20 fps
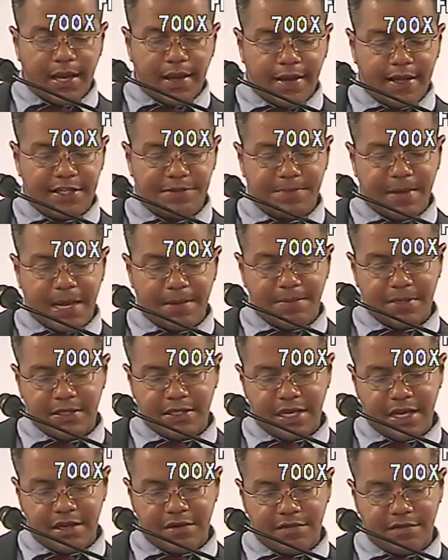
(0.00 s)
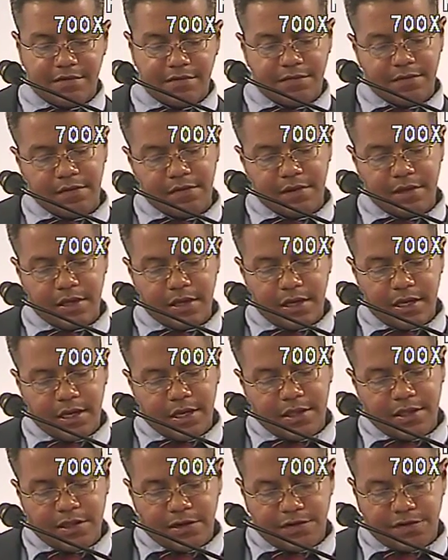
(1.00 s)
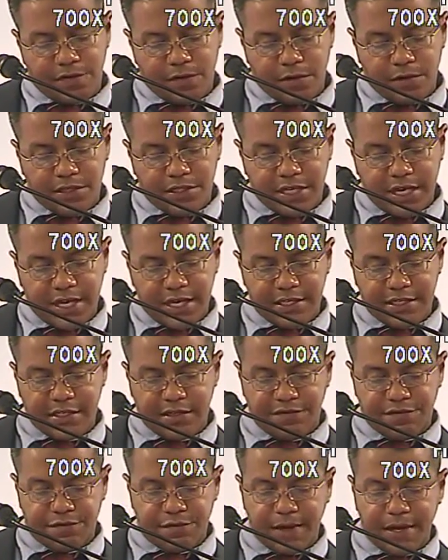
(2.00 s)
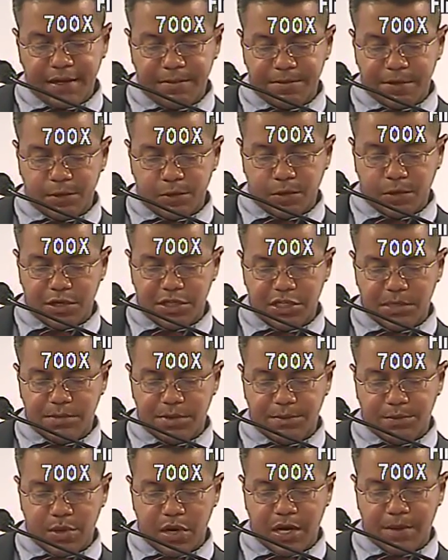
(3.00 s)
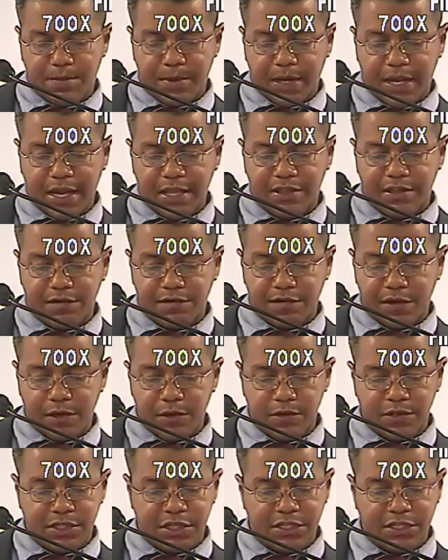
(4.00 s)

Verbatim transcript: As Baptists had their first taste of freedom to worship and propagate their views,